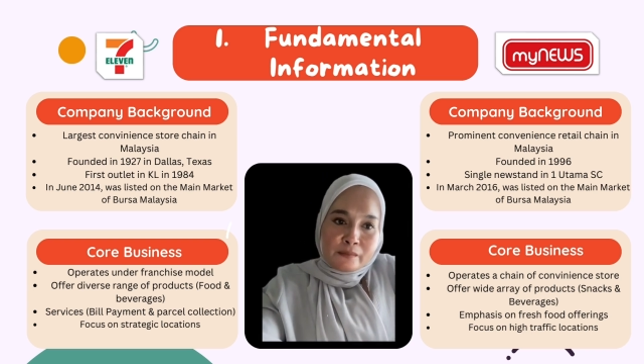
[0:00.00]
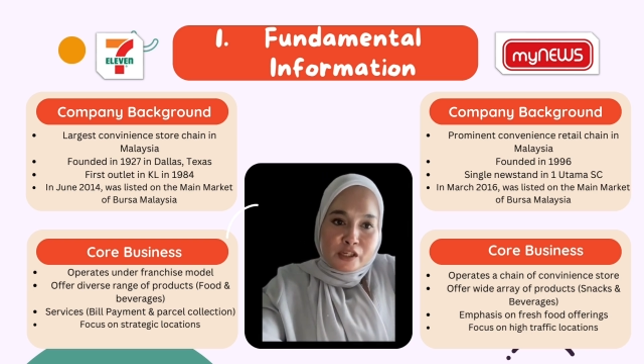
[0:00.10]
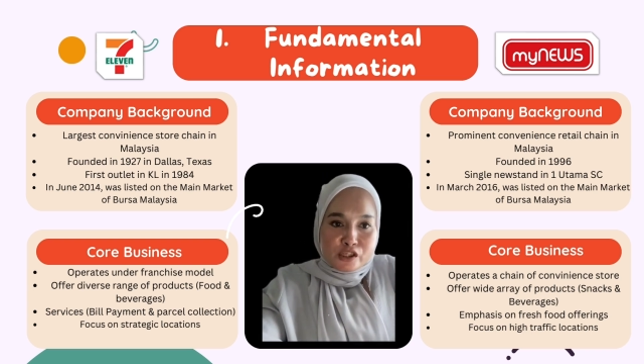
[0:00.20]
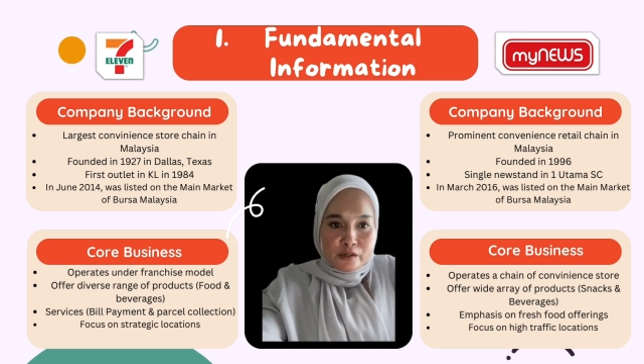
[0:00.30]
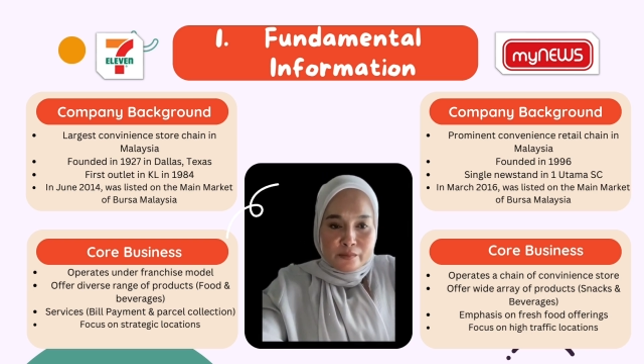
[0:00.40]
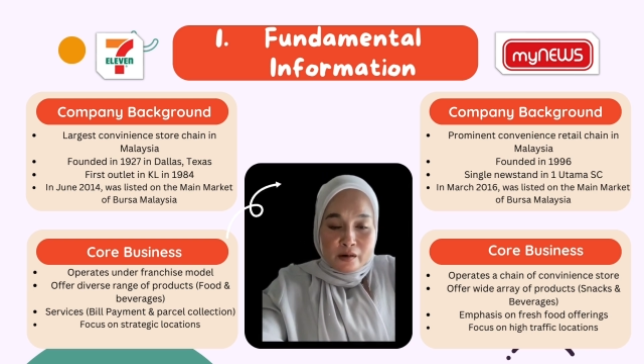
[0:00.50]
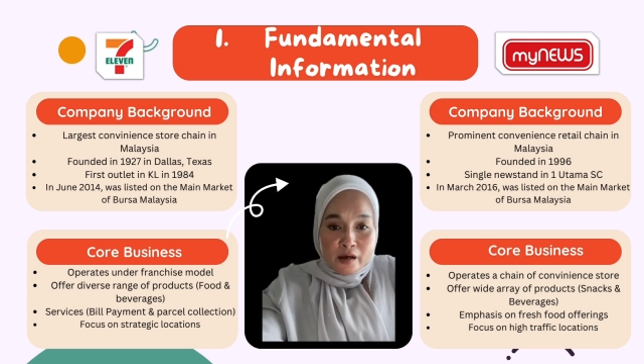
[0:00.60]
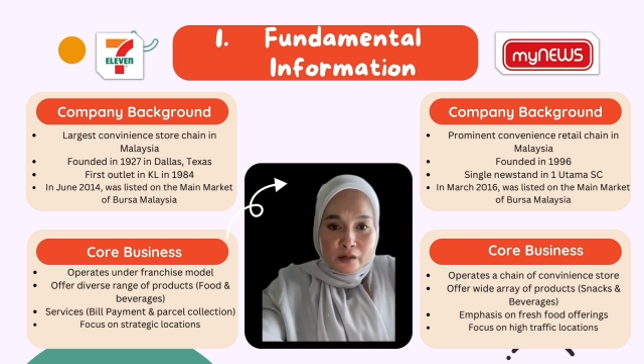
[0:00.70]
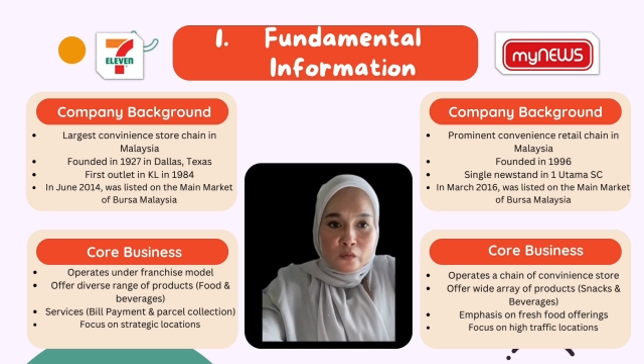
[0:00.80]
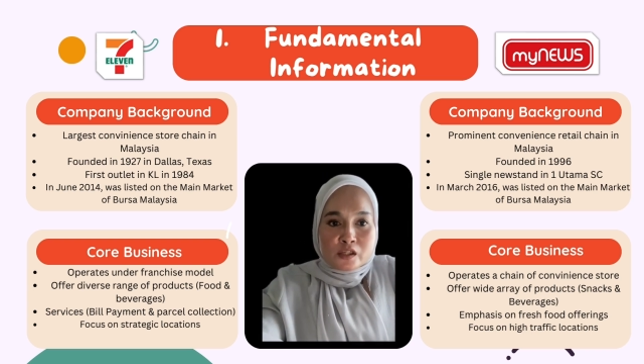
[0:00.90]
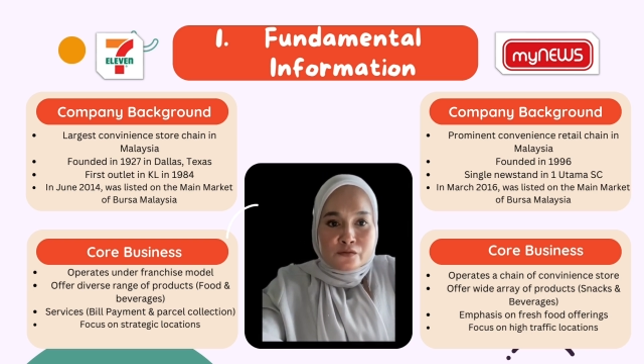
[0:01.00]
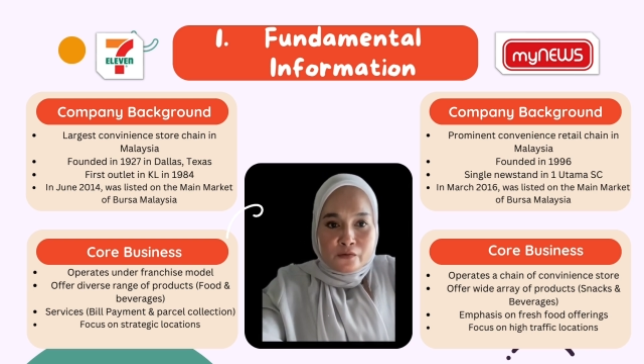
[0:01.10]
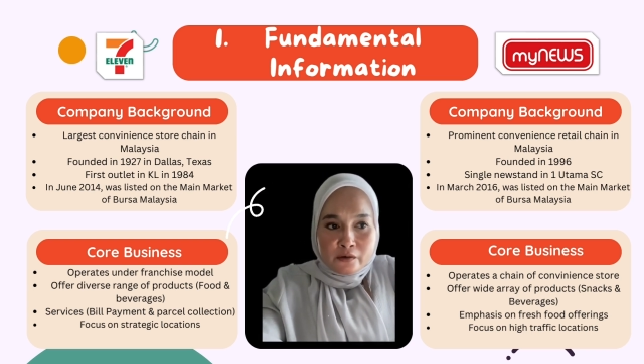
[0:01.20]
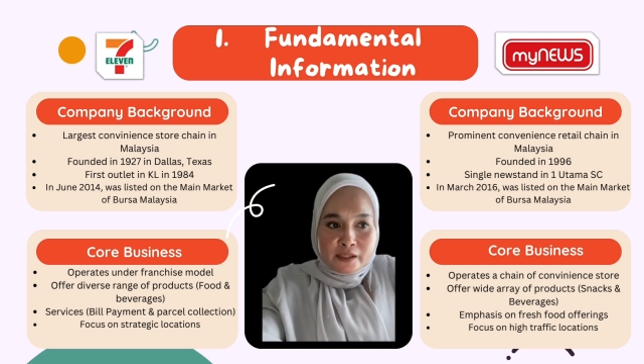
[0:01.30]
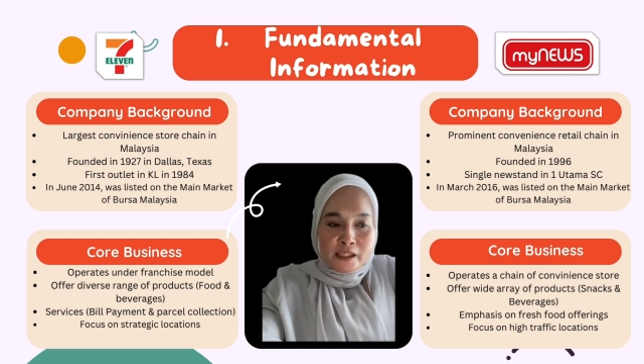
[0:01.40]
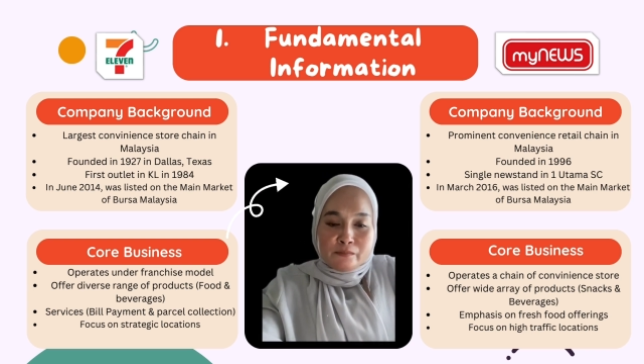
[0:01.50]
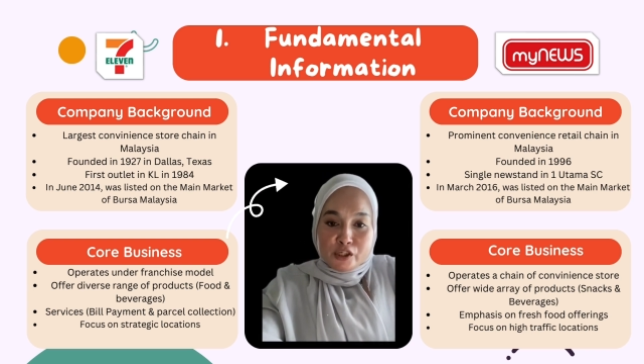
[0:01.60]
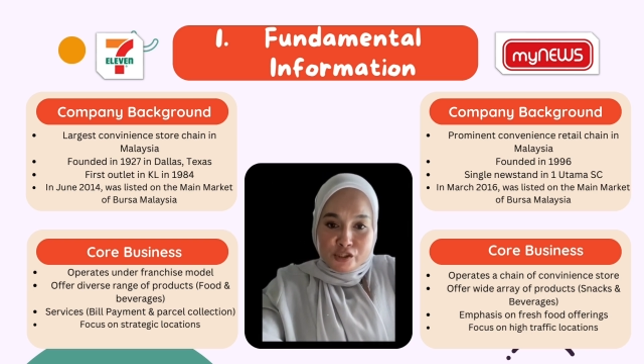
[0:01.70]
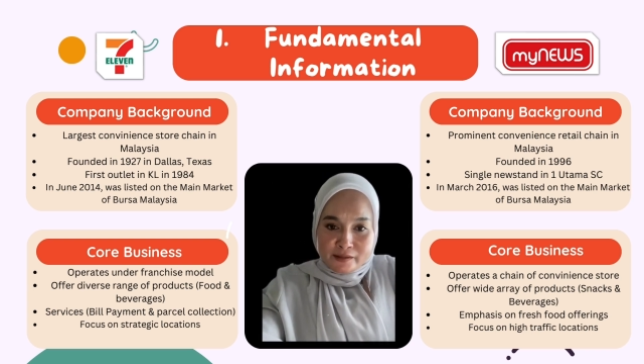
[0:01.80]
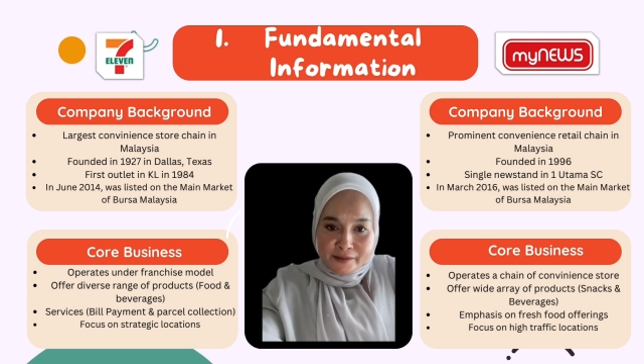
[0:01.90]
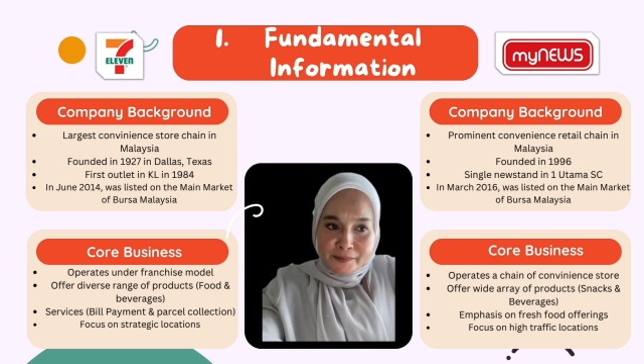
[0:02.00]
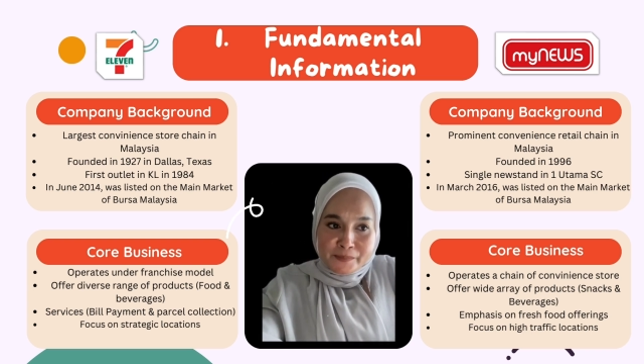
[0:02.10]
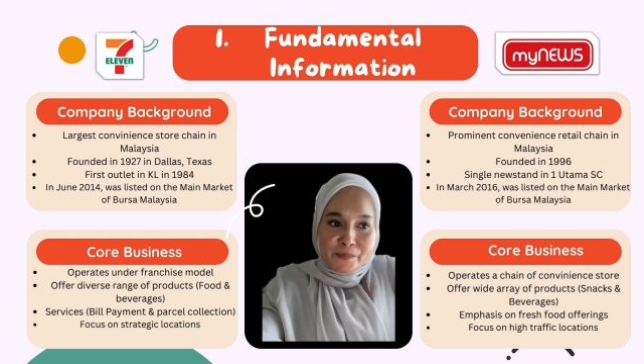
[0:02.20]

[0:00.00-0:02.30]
Malaysia Holding Berhad was formed in Malaysia.